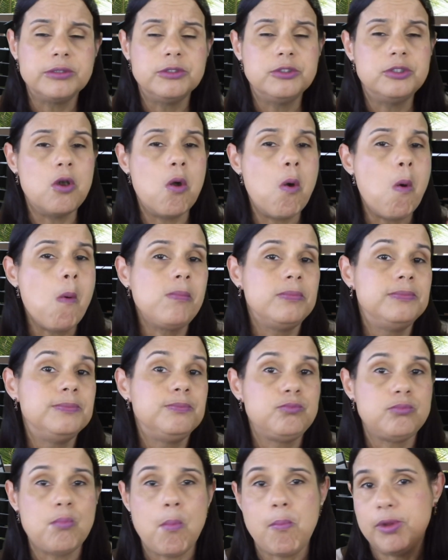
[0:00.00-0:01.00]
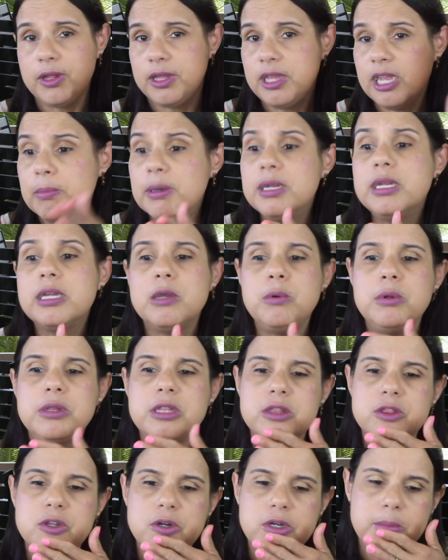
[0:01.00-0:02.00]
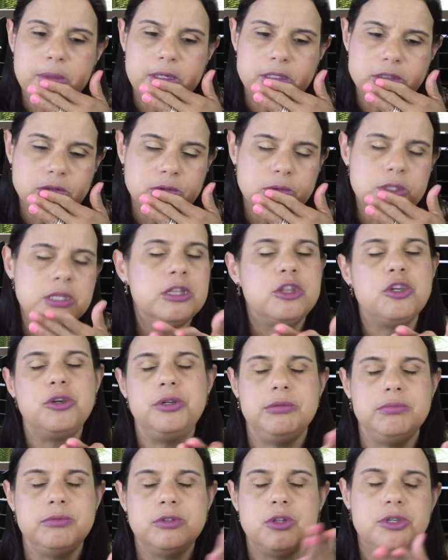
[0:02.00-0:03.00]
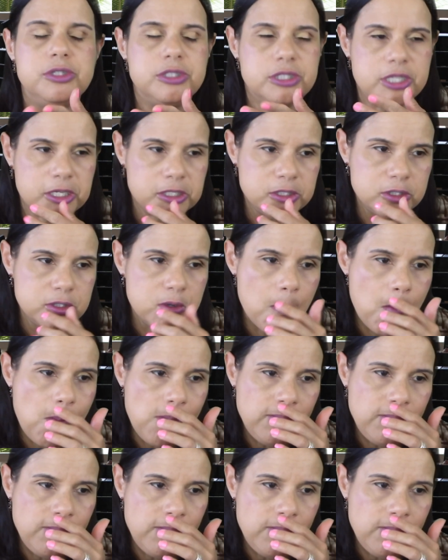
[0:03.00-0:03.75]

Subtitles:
So I came on again within 30 seconds.